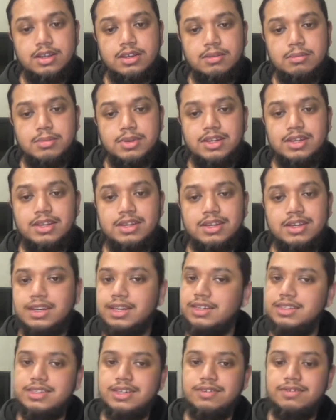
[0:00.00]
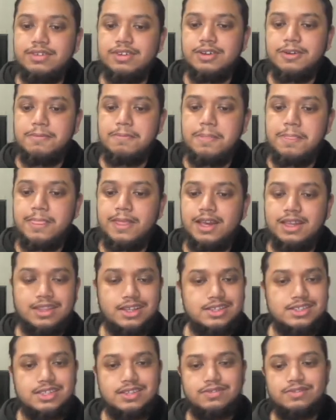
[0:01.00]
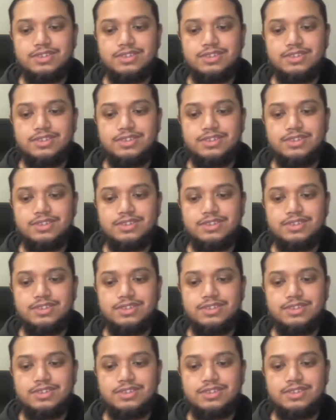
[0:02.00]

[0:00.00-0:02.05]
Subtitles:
meaning indefinite. And that's it for